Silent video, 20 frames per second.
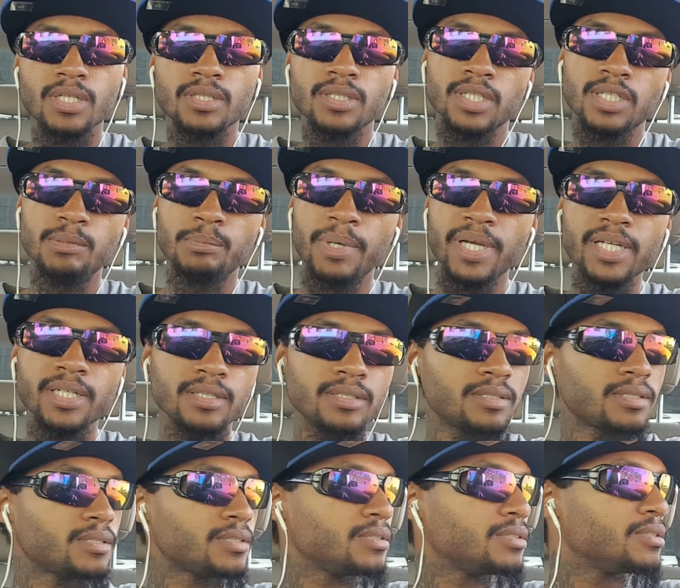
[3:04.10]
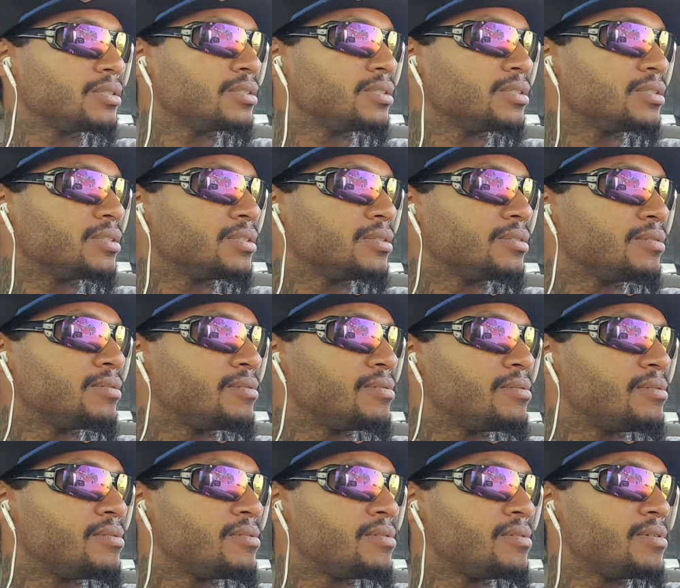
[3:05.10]
debates.
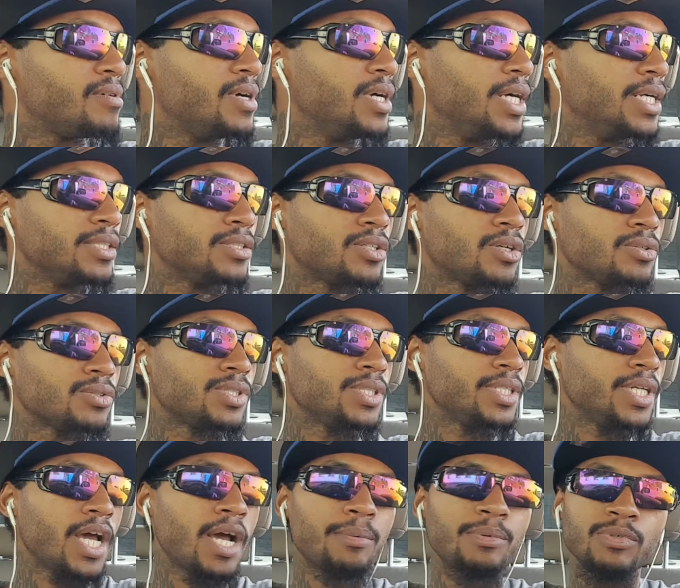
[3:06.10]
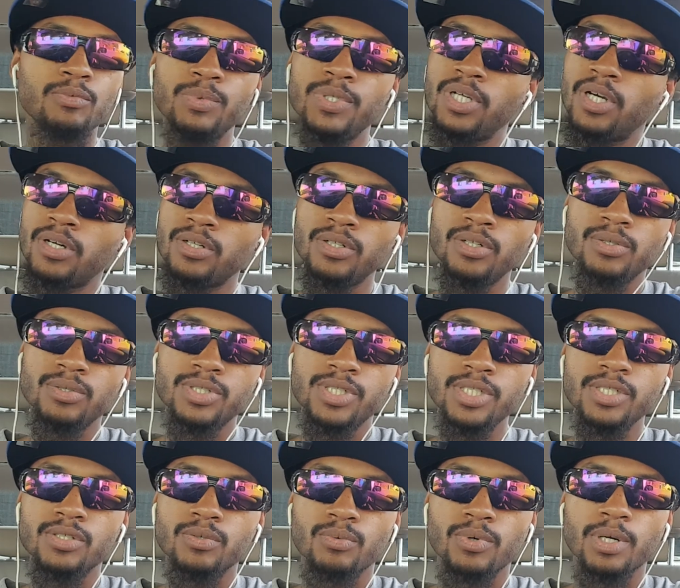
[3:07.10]
And Tulsi Gabbard, we all know
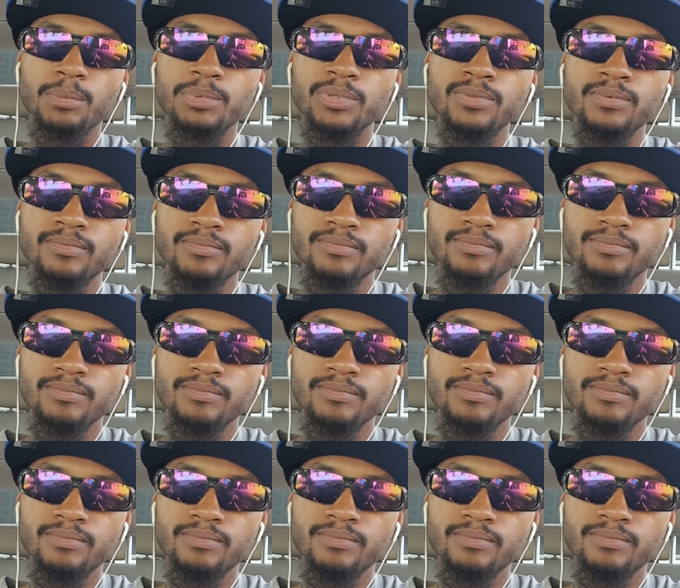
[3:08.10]
she's a rebel.